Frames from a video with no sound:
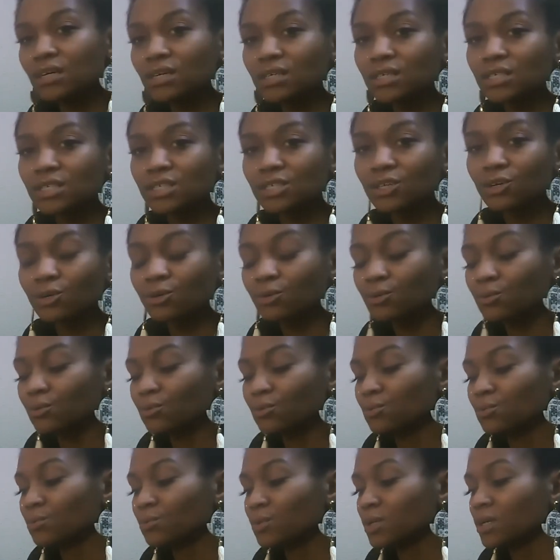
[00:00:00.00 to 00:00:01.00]

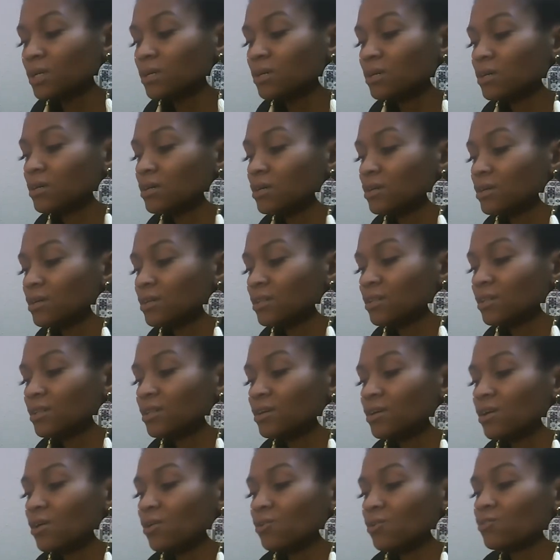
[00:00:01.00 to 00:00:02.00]
So,
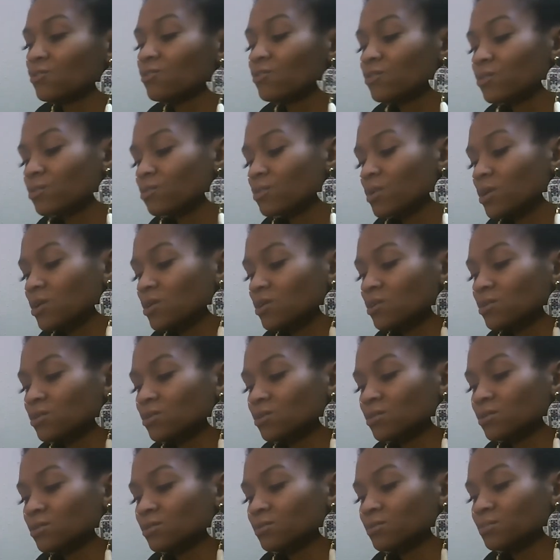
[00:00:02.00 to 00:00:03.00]
the
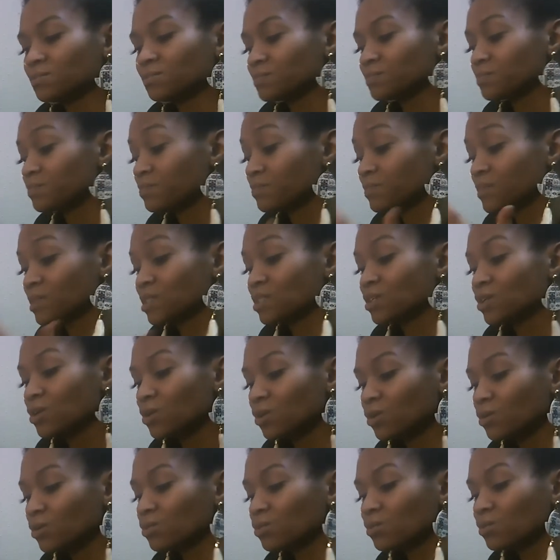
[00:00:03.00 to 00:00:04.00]
overall
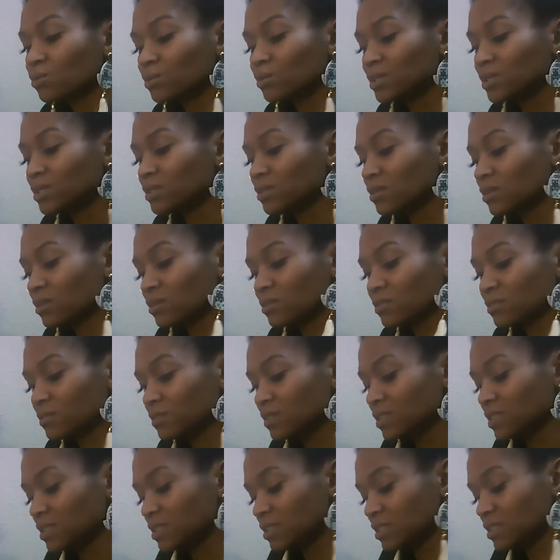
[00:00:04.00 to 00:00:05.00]
goal in all of
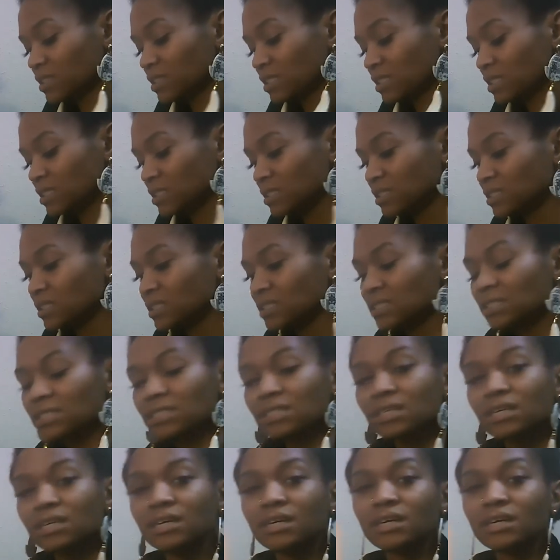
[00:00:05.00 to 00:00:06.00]
this
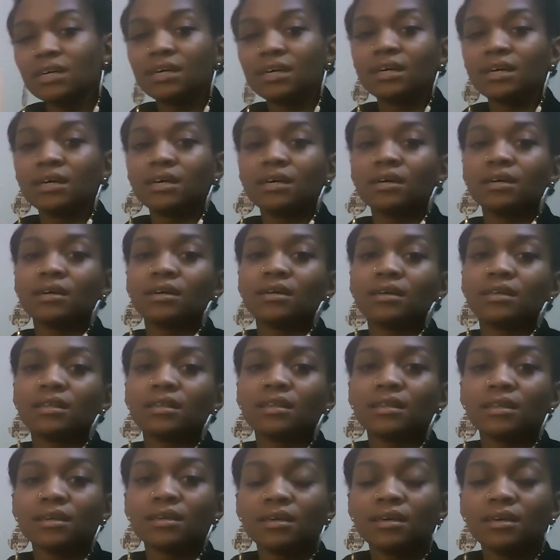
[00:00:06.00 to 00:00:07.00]
is
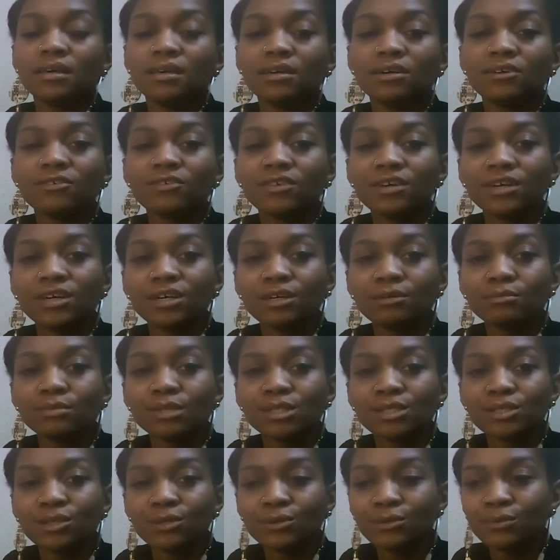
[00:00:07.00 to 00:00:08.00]
the King of
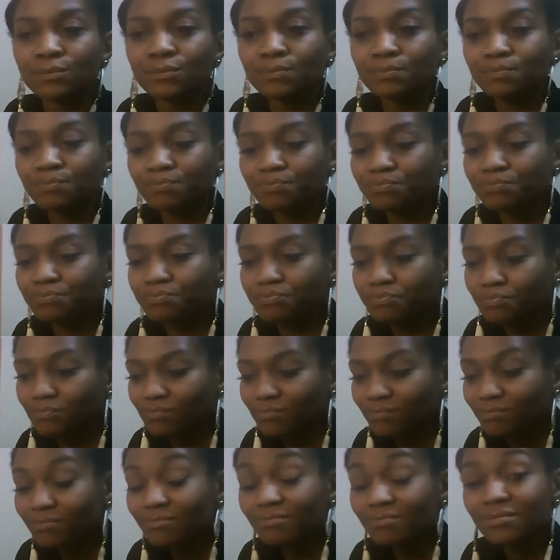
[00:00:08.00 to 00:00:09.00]
Cups. So,
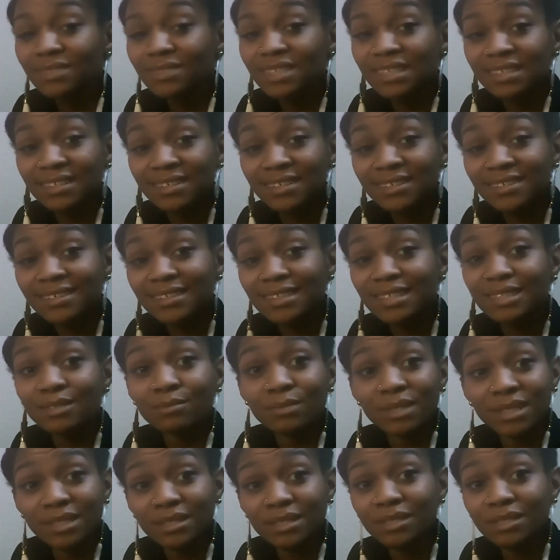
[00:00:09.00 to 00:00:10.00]
again, to
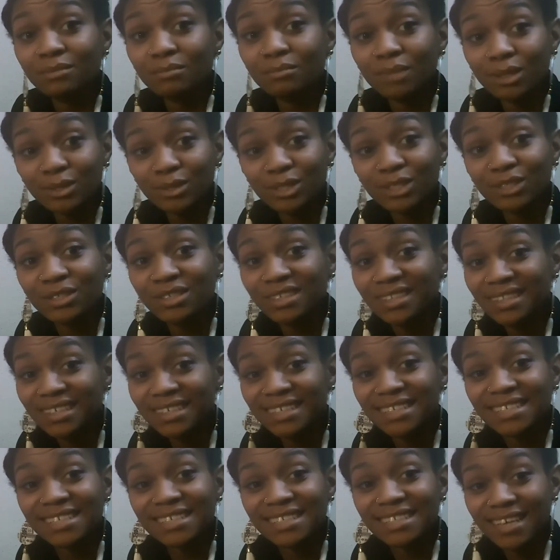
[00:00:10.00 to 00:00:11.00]
be
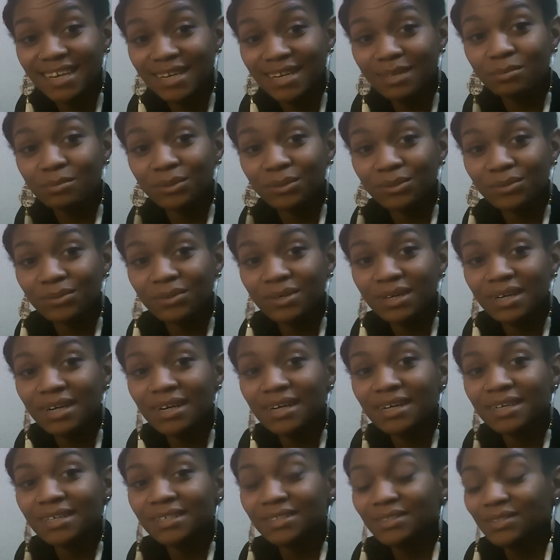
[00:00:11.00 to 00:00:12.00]
emotionally stable,
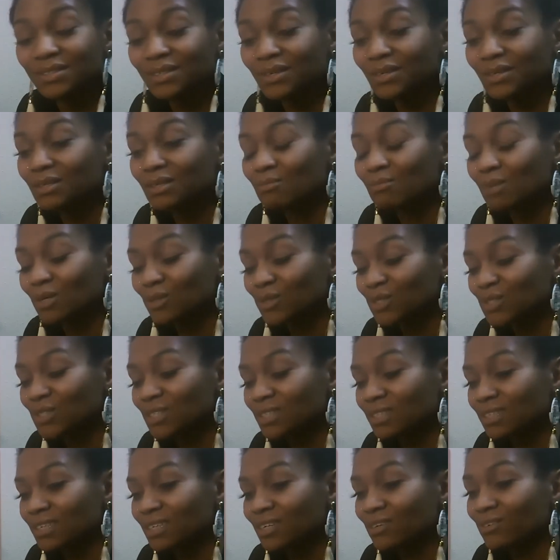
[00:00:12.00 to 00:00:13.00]
you know,
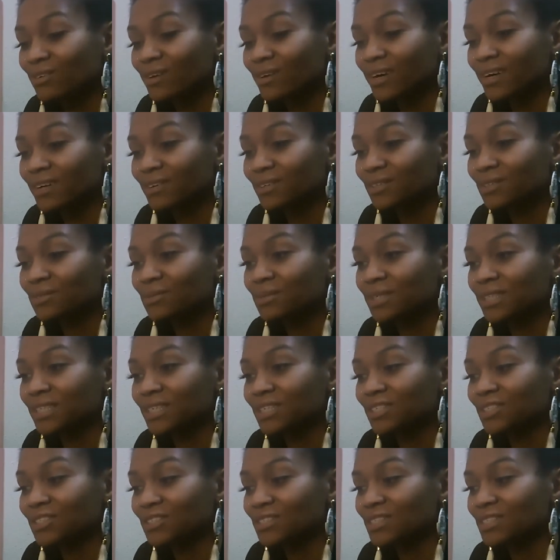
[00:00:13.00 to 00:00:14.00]
emotionally grounded
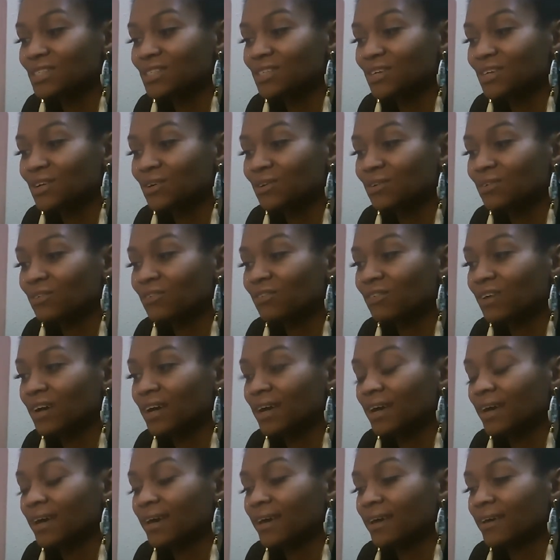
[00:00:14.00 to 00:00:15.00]
within yourself,
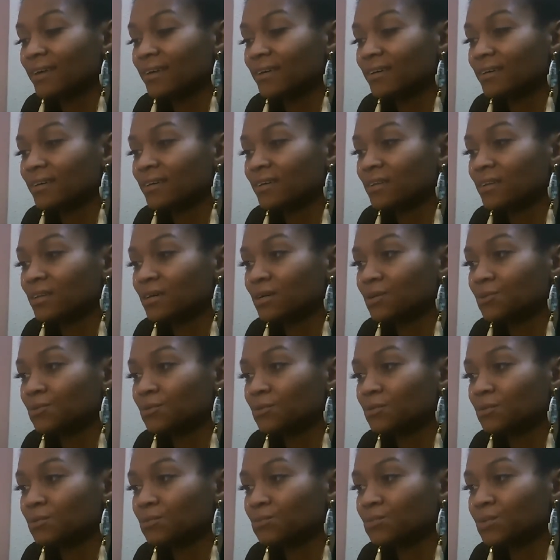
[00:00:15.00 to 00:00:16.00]
and
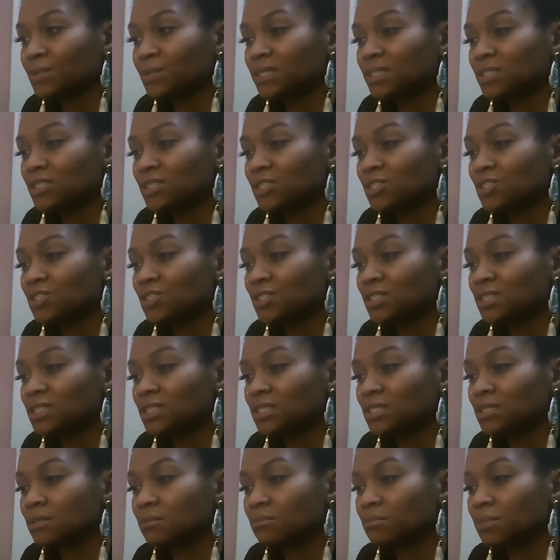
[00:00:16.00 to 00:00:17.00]
really
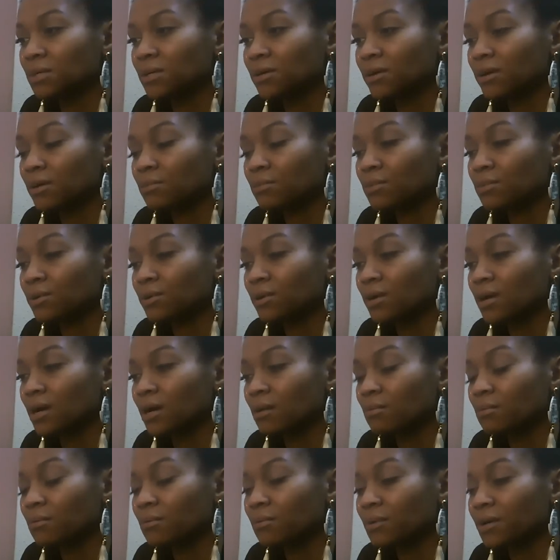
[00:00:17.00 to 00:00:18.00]
just being able to
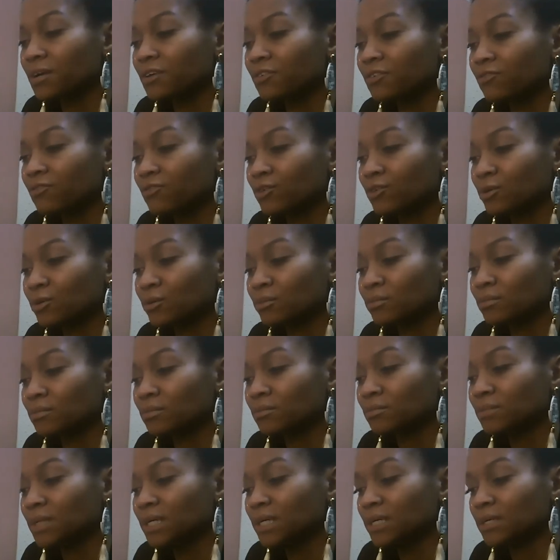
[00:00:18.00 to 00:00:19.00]
operate
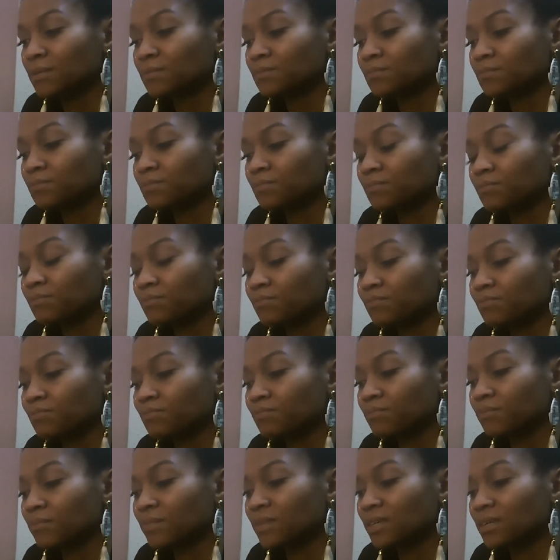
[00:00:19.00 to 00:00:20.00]
from
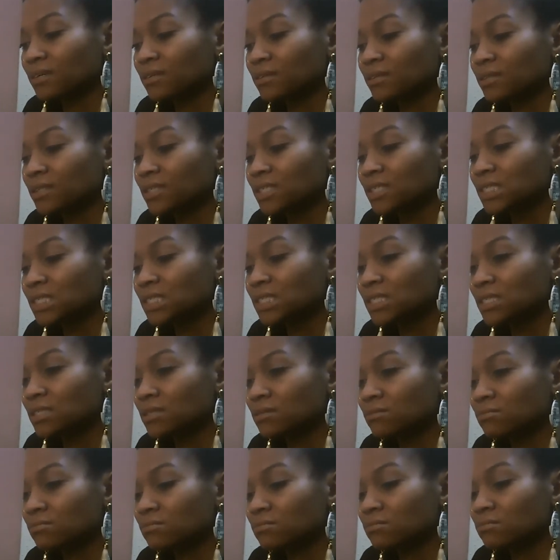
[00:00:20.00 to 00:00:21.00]
this
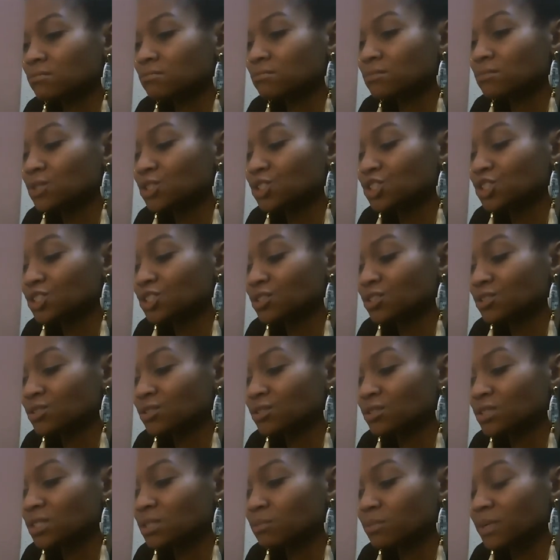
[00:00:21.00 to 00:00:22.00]

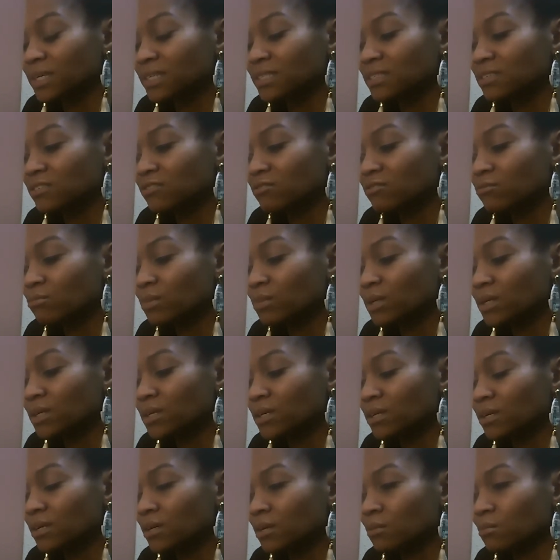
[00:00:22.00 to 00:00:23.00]
mature space of
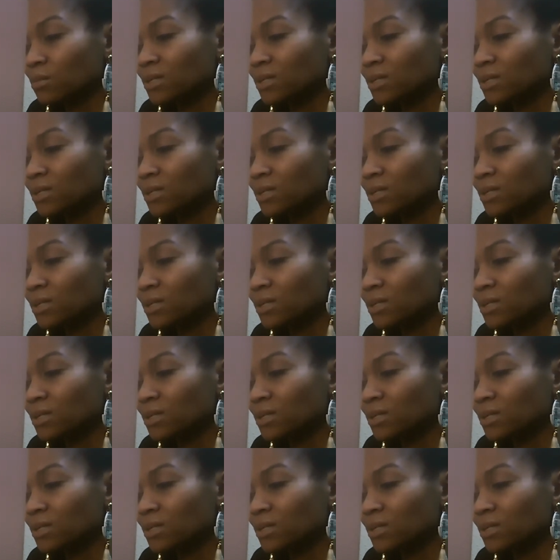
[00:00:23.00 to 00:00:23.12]
being.